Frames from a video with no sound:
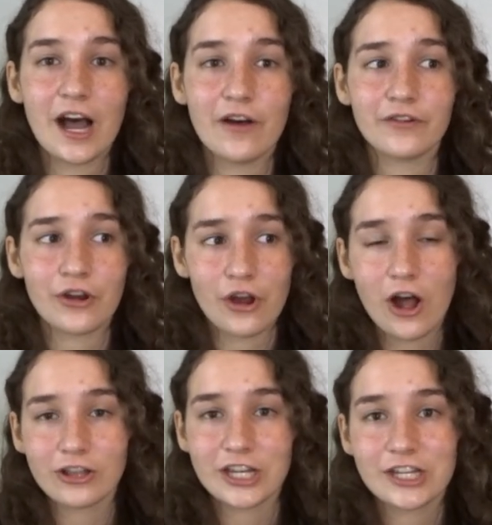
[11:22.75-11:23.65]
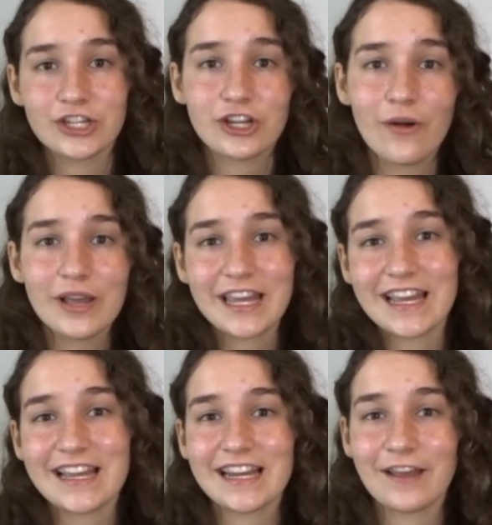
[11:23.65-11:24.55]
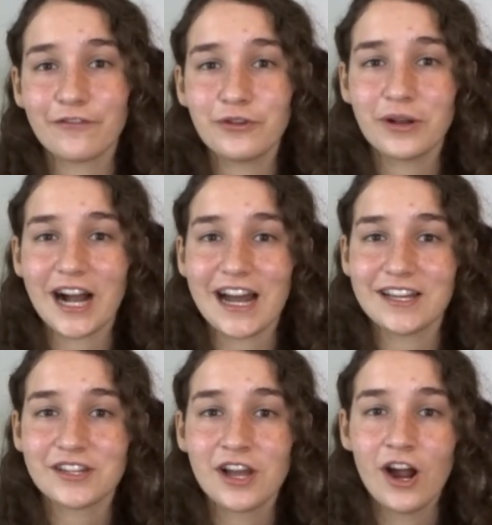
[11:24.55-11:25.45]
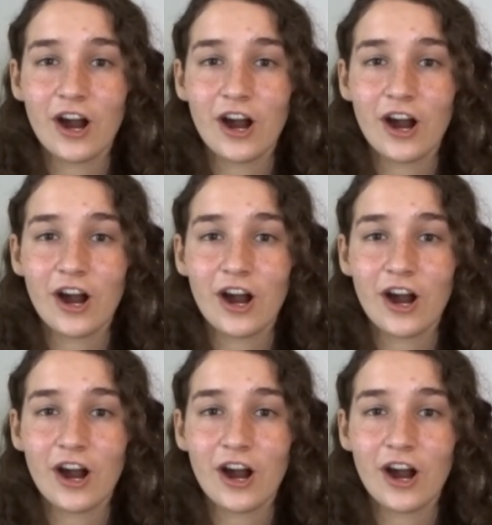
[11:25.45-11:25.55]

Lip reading: of knowledge going in if you guys